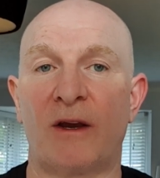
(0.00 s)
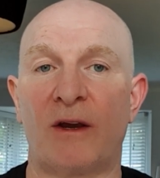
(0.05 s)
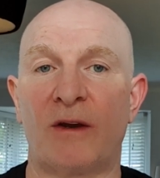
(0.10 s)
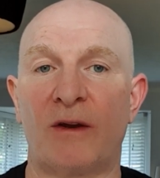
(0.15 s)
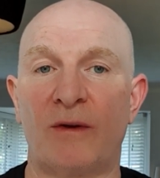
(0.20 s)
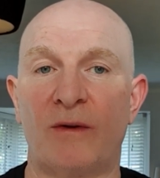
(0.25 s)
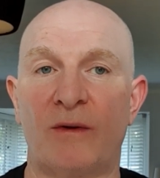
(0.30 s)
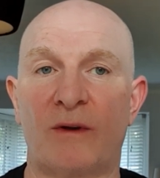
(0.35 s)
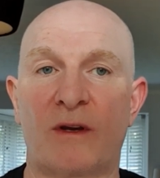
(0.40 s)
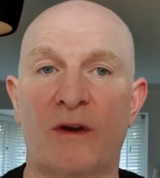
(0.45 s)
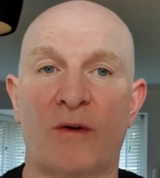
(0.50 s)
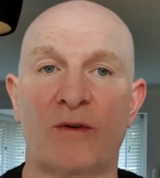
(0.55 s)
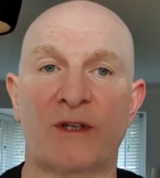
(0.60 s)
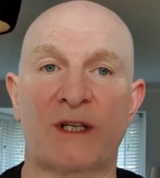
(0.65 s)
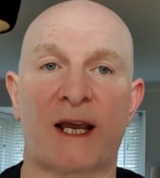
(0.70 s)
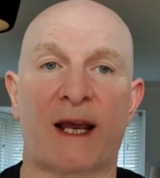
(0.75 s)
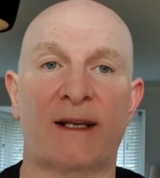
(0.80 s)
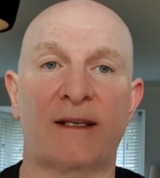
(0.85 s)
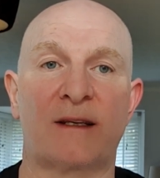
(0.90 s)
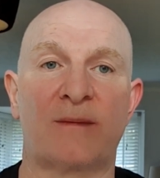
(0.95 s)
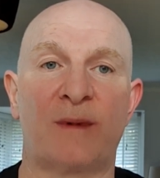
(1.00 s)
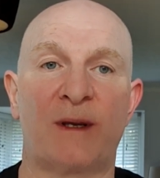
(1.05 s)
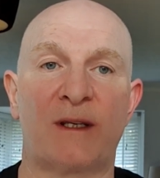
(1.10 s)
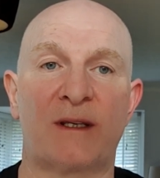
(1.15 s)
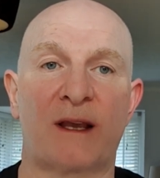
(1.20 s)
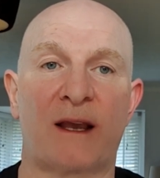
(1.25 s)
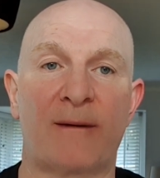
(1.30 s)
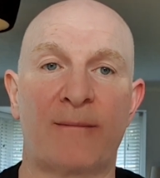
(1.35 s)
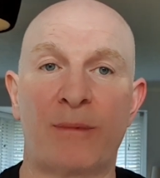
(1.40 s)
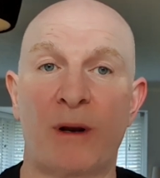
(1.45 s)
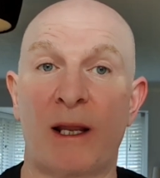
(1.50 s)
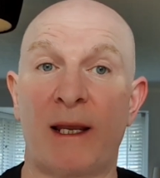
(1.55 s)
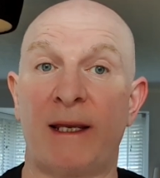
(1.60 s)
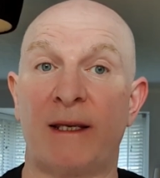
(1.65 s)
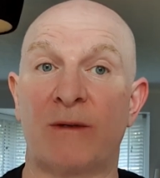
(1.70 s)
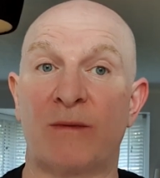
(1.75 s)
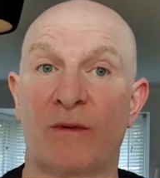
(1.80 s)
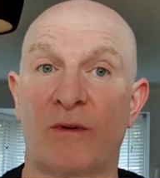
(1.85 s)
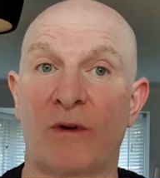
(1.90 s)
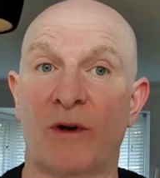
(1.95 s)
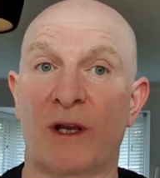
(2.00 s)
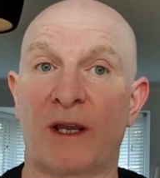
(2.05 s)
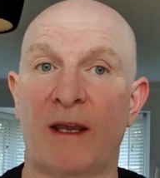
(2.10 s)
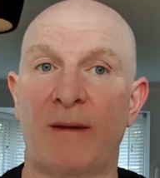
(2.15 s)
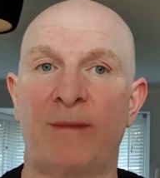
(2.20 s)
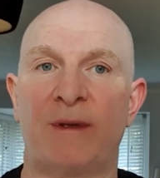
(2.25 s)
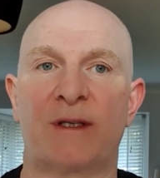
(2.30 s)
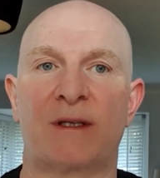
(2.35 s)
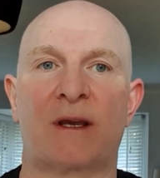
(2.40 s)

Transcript: who contacted me saying, please, we've got to keep this